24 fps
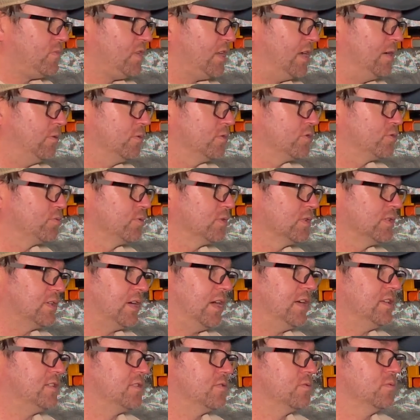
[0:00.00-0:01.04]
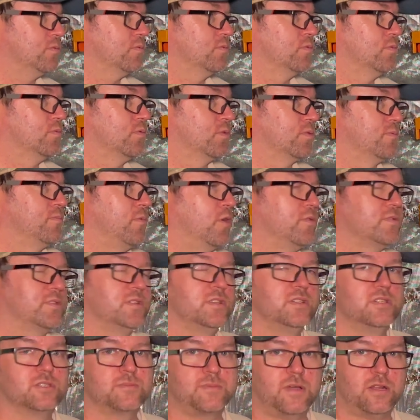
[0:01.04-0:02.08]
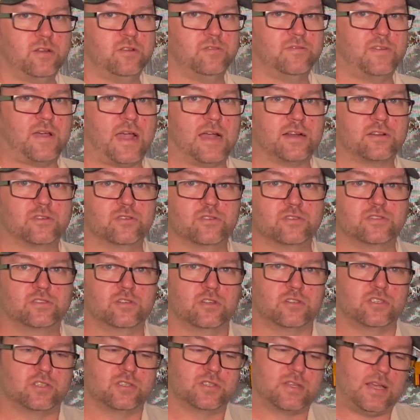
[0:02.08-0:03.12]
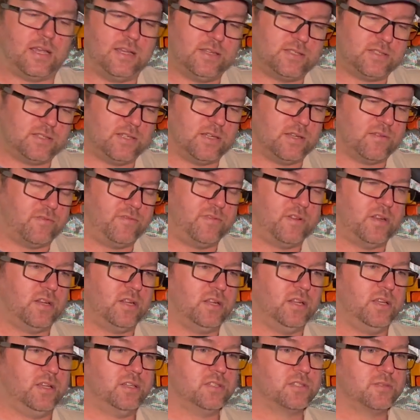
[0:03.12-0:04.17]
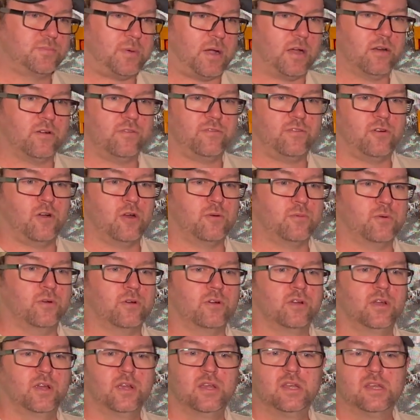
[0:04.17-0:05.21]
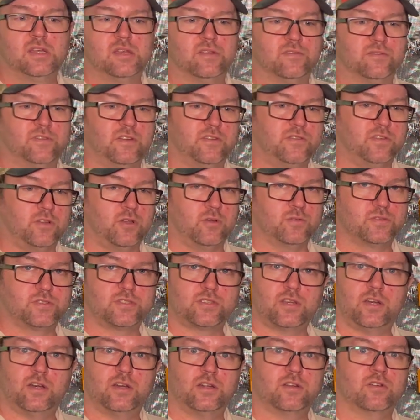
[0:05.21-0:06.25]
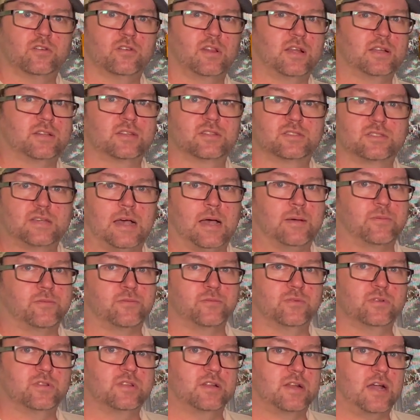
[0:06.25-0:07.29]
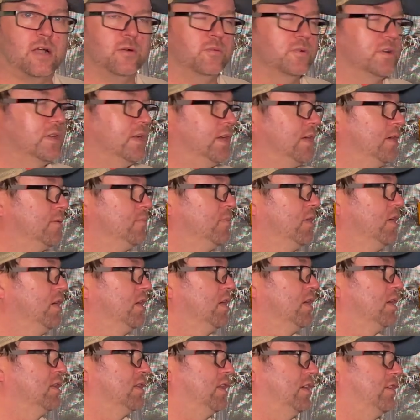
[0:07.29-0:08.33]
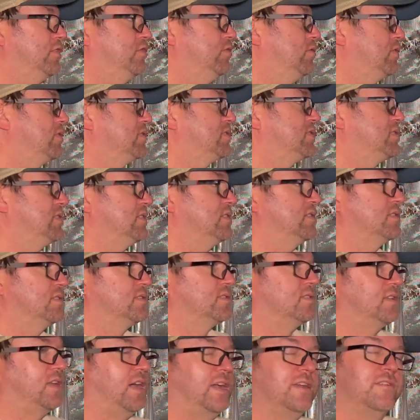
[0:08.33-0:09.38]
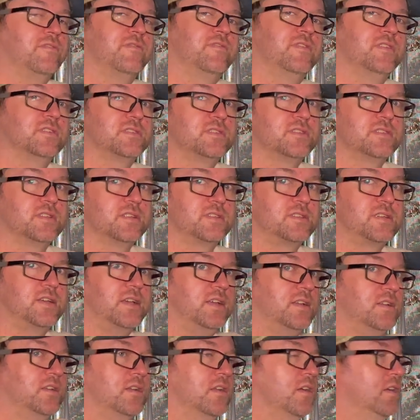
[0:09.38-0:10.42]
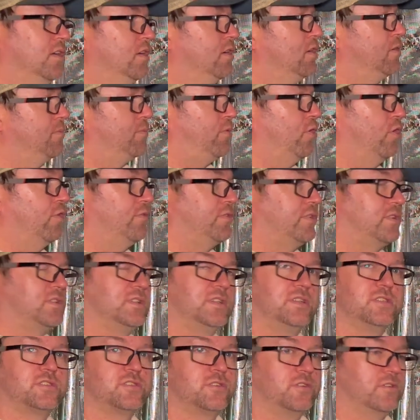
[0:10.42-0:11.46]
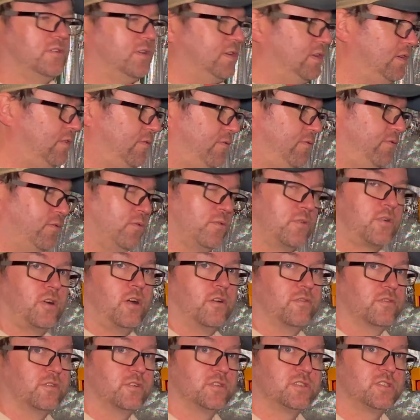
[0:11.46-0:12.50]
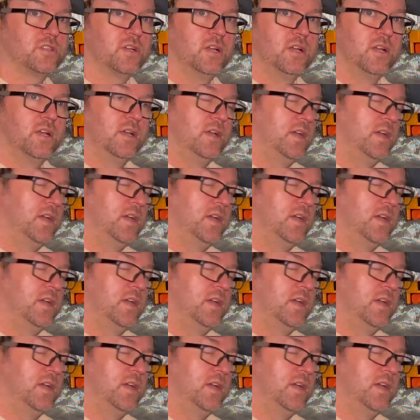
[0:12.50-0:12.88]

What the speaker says: And what's really nice with most of these manufacturers, such as AC Infinity, Spider Farmer, Vivio Sun, are like the top 3 that I would name. Like, you can see this light fits the tent perfectly, so you're getting full coverage.